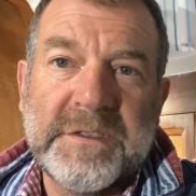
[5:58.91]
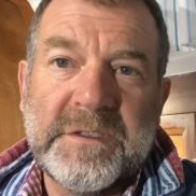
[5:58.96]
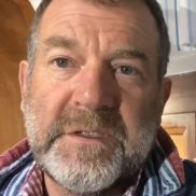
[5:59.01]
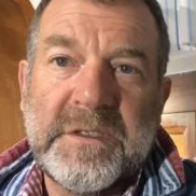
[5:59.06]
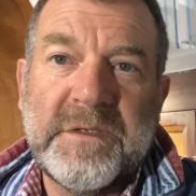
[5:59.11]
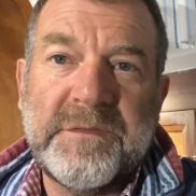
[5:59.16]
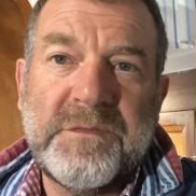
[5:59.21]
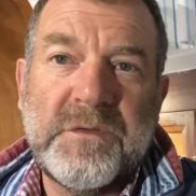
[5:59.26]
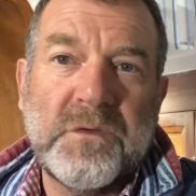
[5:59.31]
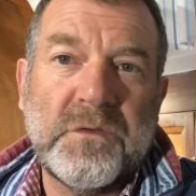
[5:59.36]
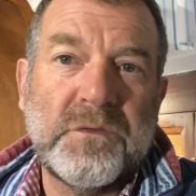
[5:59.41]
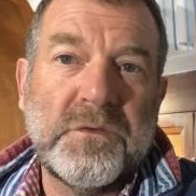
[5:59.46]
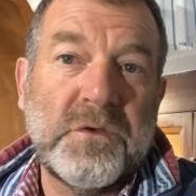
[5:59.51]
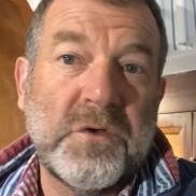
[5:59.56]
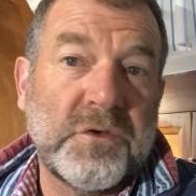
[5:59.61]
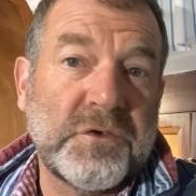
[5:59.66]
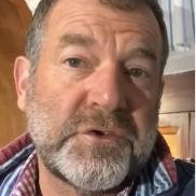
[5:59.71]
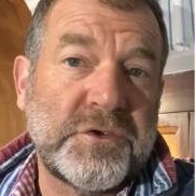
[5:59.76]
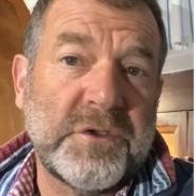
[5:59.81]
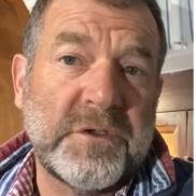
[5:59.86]
If you're
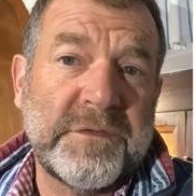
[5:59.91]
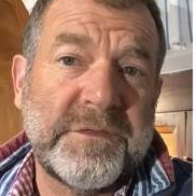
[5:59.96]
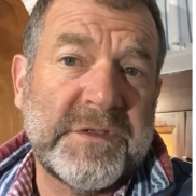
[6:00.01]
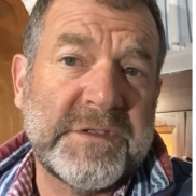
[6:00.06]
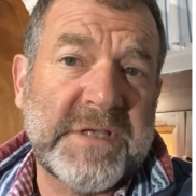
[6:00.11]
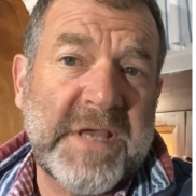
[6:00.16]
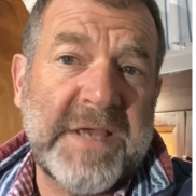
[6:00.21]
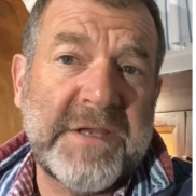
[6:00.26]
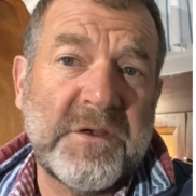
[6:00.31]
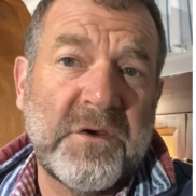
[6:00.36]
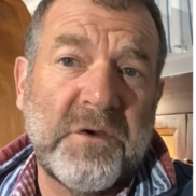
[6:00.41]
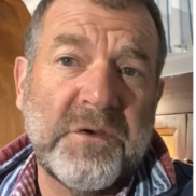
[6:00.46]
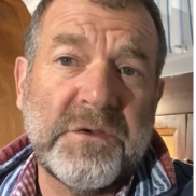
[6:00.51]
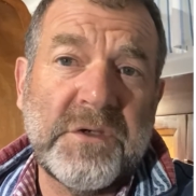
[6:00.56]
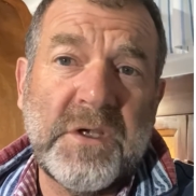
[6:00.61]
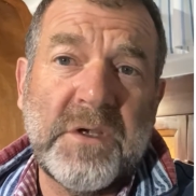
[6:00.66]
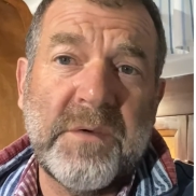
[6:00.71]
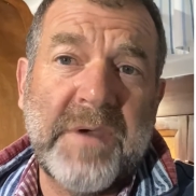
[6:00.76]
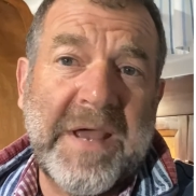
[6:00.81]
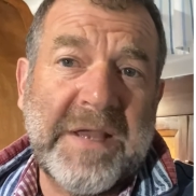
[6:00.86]
not sure if it's head on,
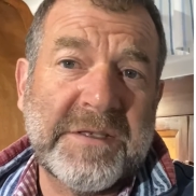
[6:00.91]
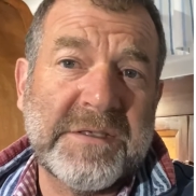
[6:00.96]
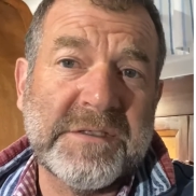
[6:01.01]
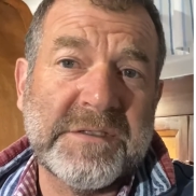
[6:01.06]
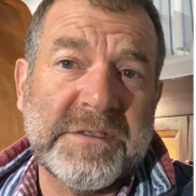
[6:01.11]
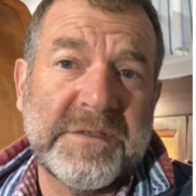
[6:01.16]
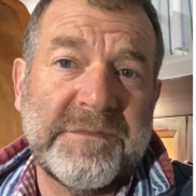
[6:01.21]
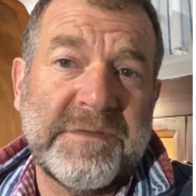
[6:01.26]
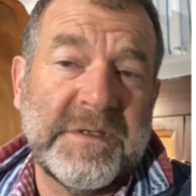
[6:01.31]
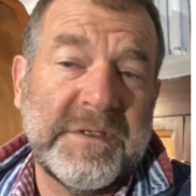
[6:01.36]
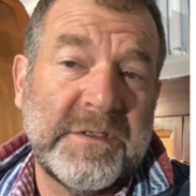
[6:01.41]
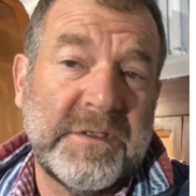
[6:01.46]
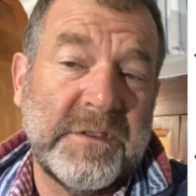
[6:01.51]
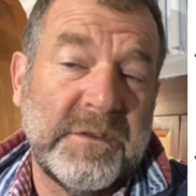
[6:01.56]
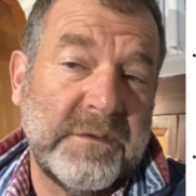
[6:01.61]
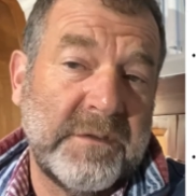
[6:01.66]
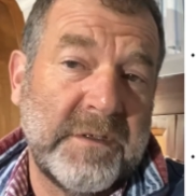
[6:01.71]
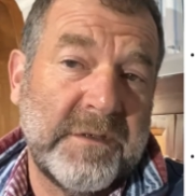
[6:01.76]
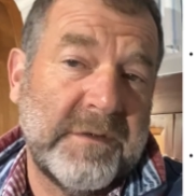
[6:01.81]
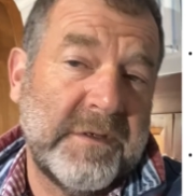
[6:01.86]
you act as if it you
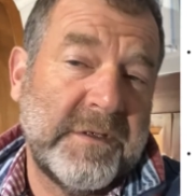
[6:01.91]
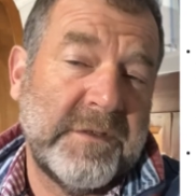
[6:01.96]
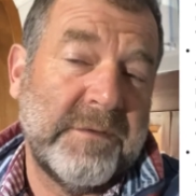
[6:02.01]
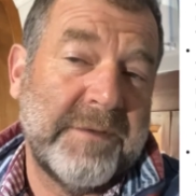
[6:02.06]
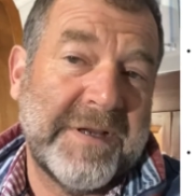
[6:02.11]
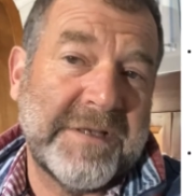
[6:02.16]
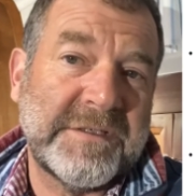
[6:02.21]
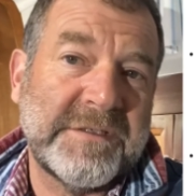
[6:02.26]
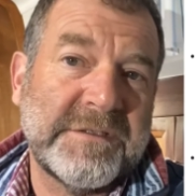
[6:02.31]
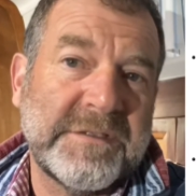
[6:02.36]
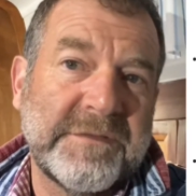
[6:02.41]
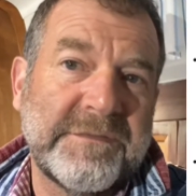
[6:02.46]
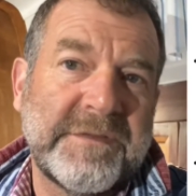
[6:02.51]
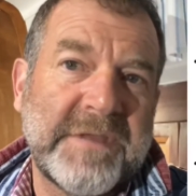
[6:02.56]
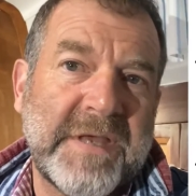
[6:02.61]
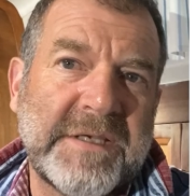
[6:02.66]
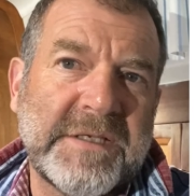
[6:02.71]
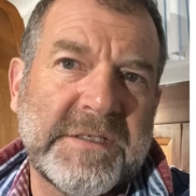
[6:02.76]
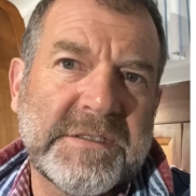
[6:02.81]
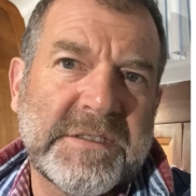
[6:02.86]
uh, you act as if
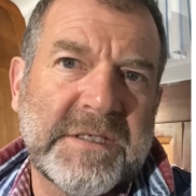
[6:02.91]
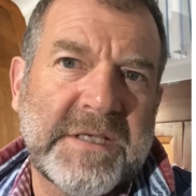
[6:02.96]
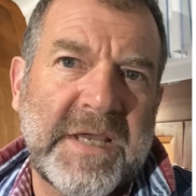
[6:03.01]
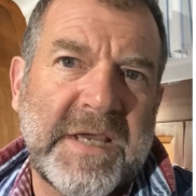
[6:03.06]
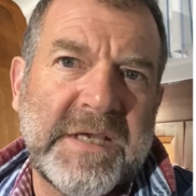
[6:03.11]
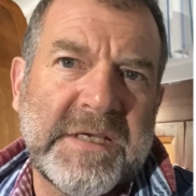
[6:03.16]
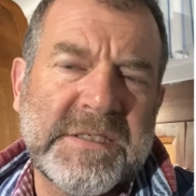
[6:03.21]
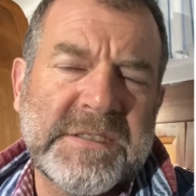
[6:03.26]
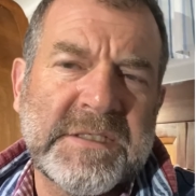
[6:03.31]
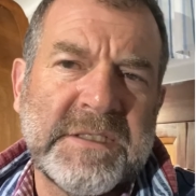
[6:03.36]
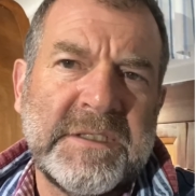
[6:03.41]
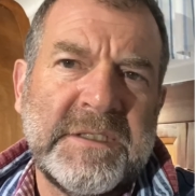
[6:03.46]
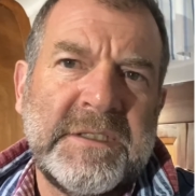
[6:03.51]
is the case.